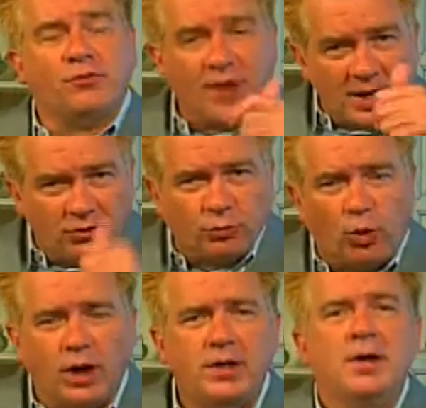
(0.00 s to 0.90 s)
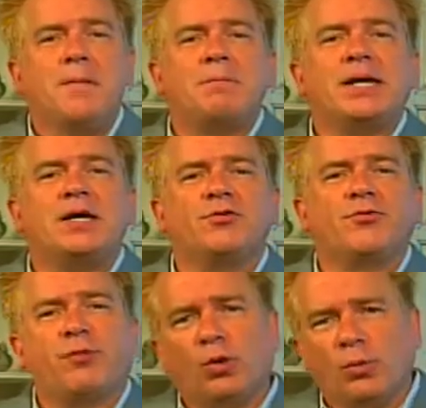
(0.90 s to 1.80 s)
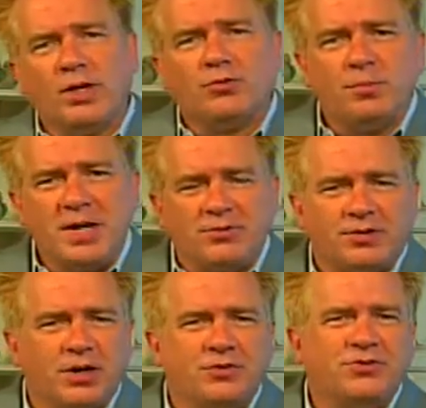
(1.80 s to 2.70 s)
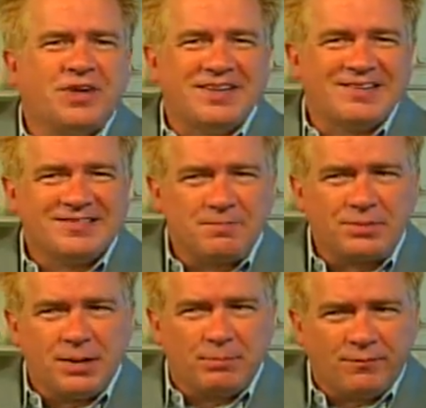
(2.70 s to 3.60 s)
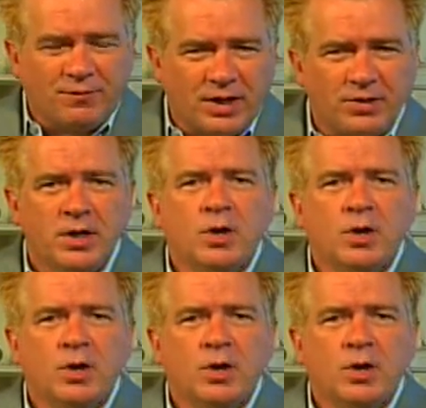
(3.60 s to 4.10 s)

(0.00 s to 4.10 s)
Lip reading: Phase 1 begins 4 weeks from yesterday on Sunday, September 5th,